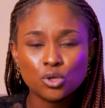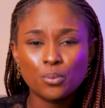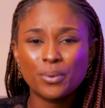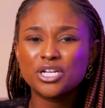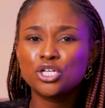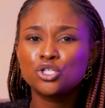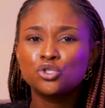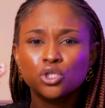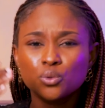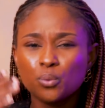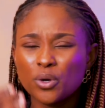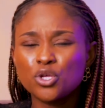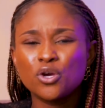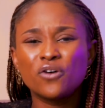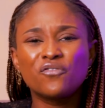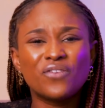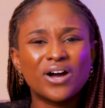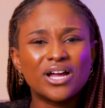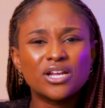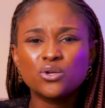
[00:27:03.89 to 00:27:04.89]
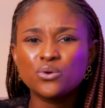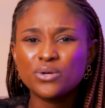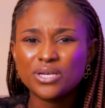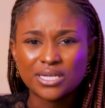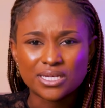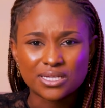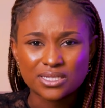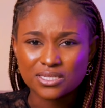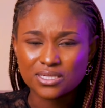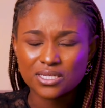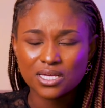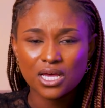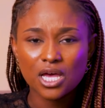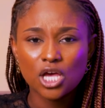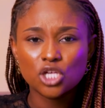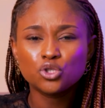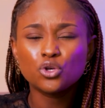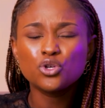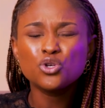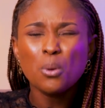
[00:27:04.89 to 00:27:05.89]
Nobody knows what your value is.
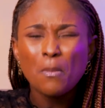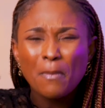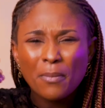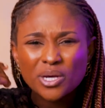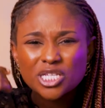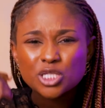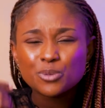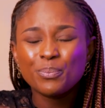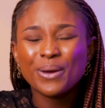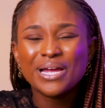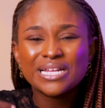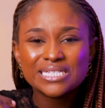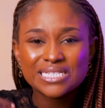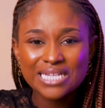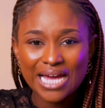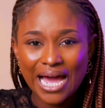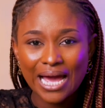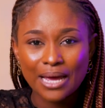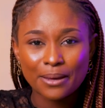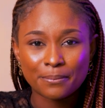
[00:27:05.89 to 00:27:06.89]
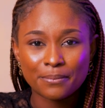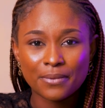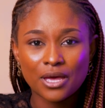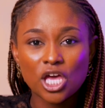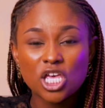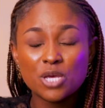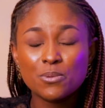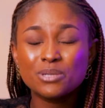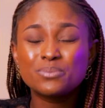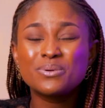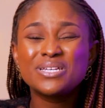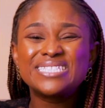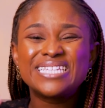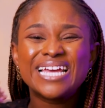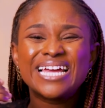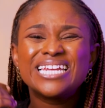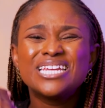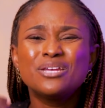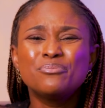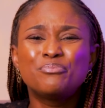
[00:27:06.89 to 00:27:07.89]
So you must spend time. You must be
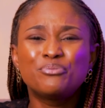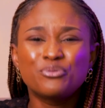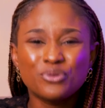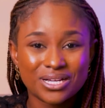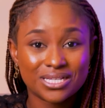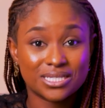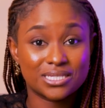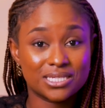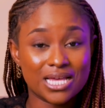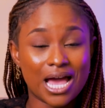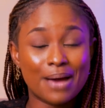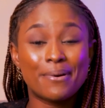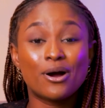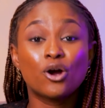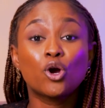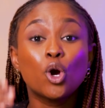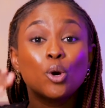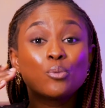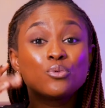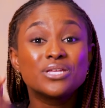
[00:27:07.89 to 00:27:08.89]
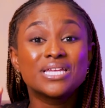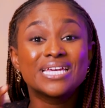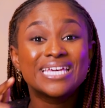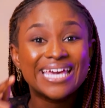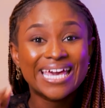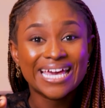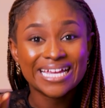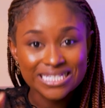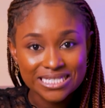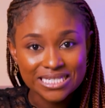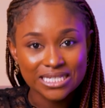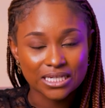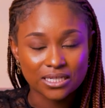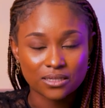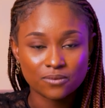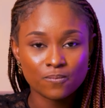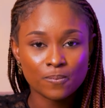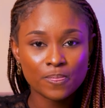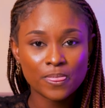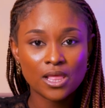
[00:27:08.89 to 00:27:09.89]
deliberate about
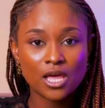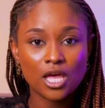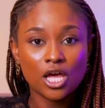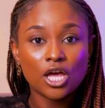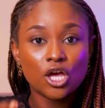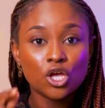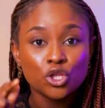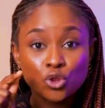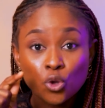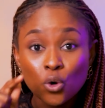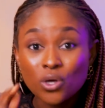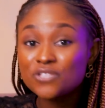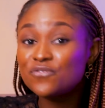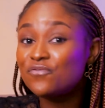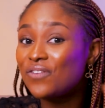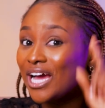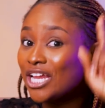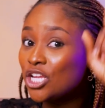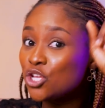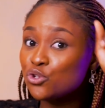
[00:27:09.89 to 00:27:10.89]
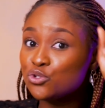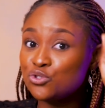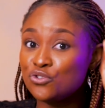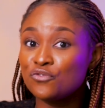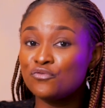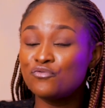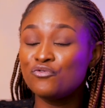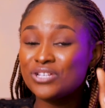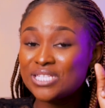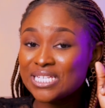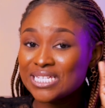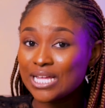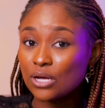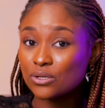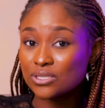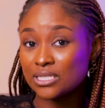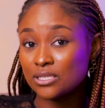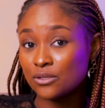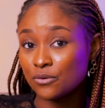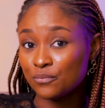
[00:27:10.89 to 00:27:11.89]
communicating those values you've written
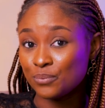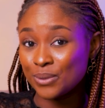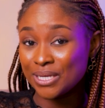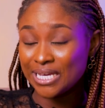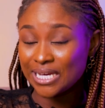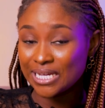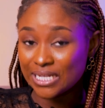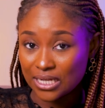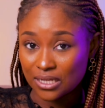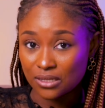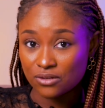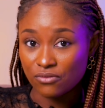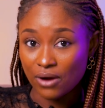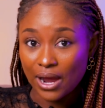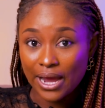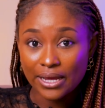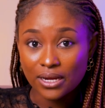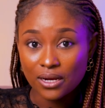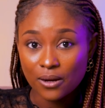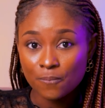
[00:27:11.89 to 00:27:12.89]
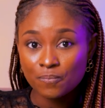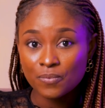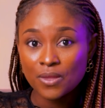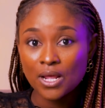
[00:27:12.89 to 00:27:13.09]
out in the beginning, right?